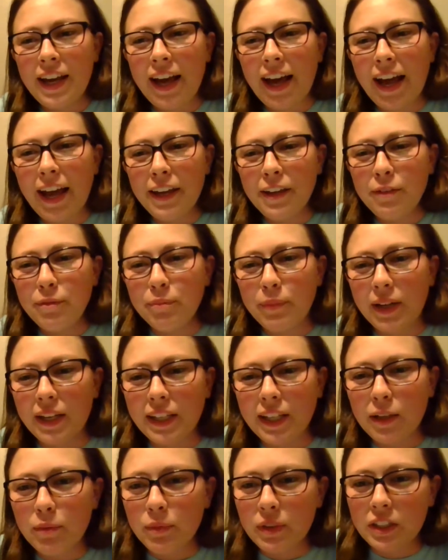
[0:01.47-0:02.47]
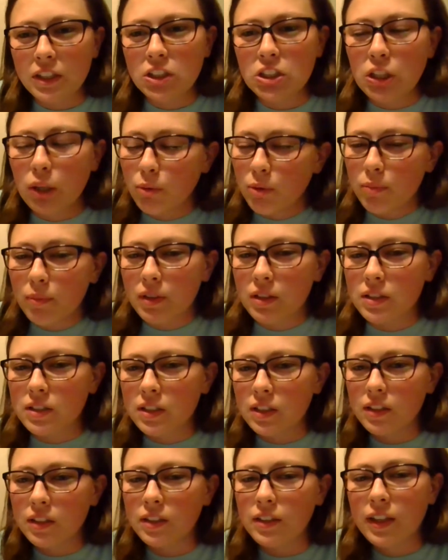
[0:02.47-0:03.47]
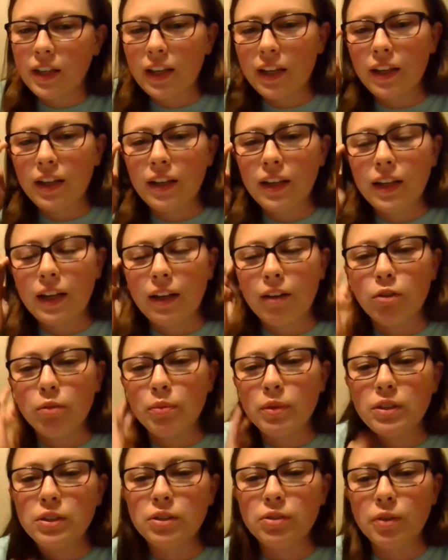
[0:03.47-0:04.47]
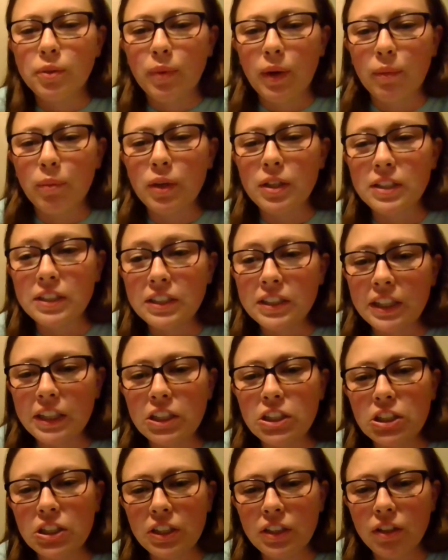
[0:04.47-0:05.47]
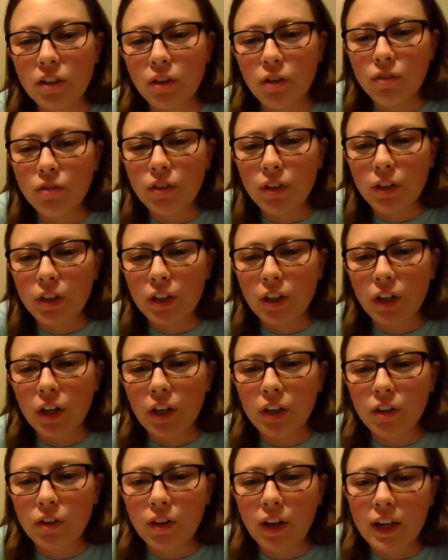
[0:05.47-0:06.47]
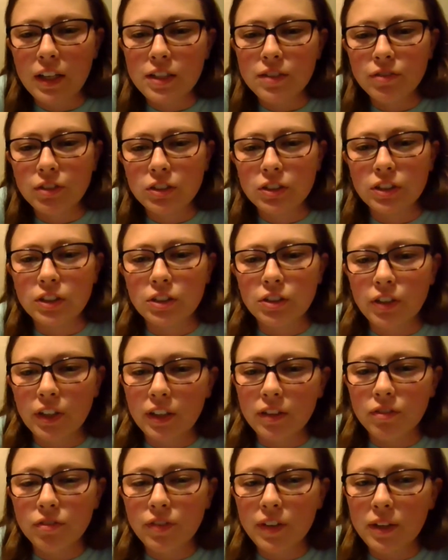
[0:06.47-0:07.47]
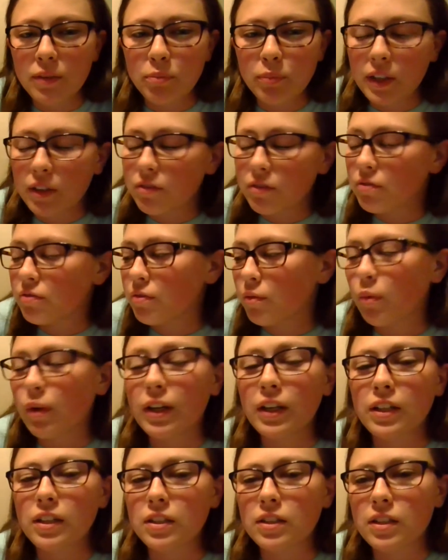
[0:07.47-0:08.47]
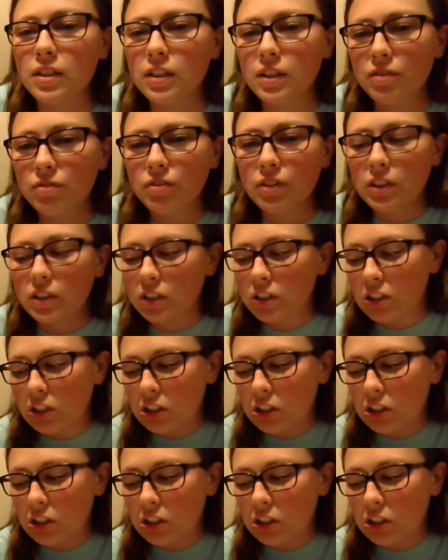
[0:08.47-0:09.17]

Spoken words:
Hi, my name is Shelby Melson, and I will be doing my presentation over grass versus grain-fed beef. What is the difference?